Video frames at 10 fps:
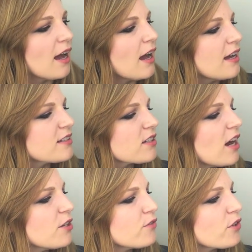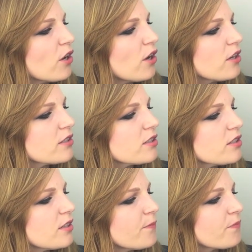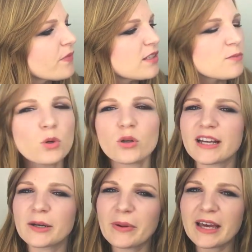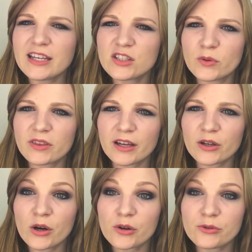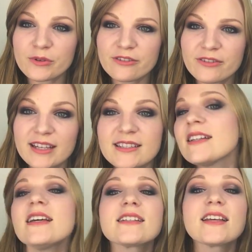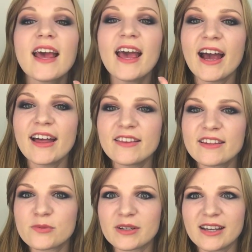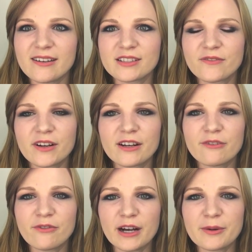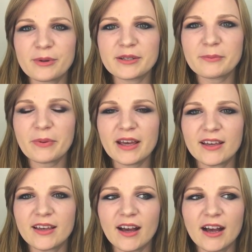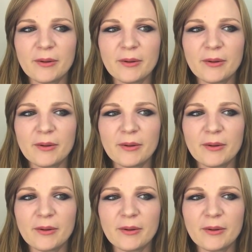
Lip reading: It's kind of got, it's more like a peach with like coral reflex in it. And then this one here is a very vibrant pink